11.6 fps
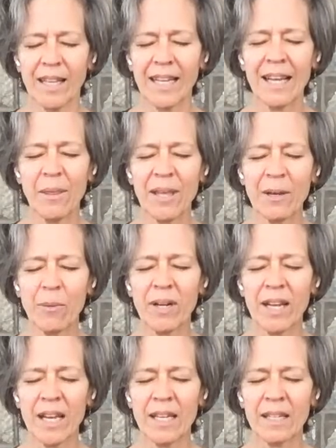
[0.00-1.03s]
And I think
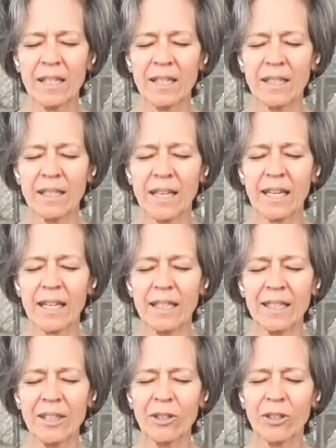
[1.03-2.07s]
when I get
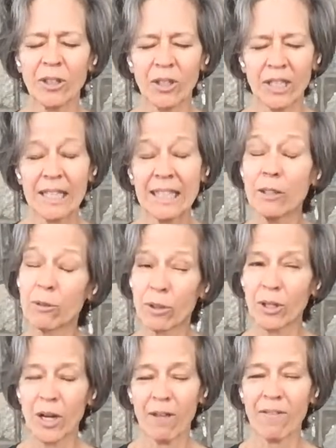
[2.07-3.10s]
clearer
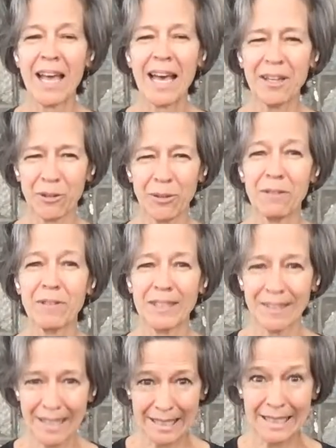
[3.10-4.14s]
on that, or
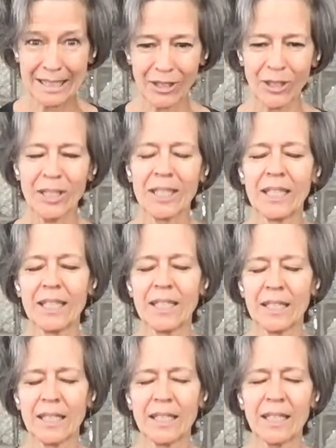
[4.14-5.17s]
even clear,
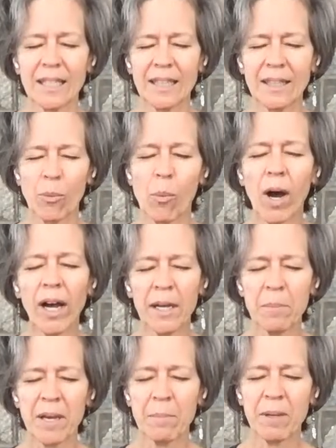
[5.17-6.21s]
the
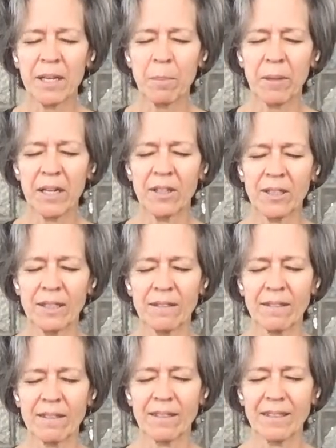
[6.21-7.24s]
why may be
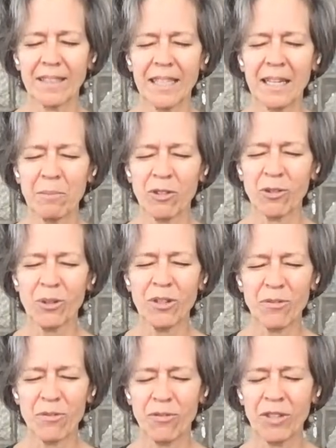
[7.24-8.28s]
apparent. And I'm sort
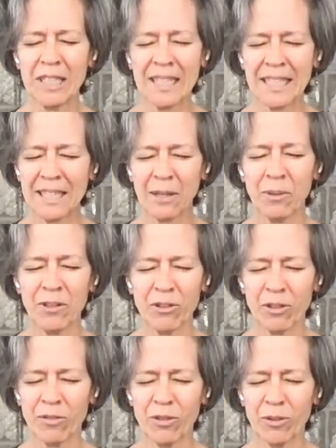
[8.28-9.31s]
of feeling, I
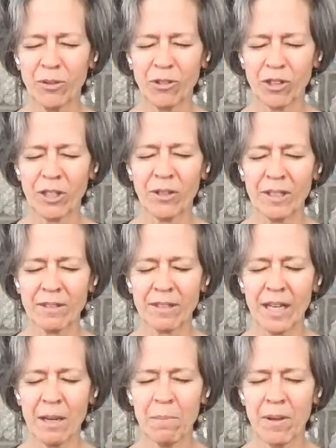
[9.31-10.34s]
wonder if you share
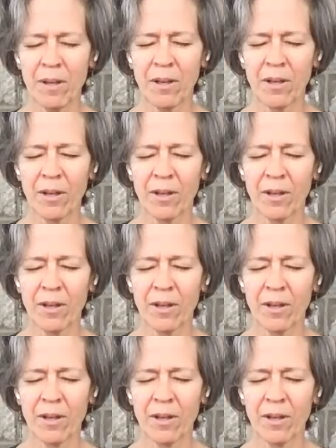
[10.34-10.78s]
this, I'm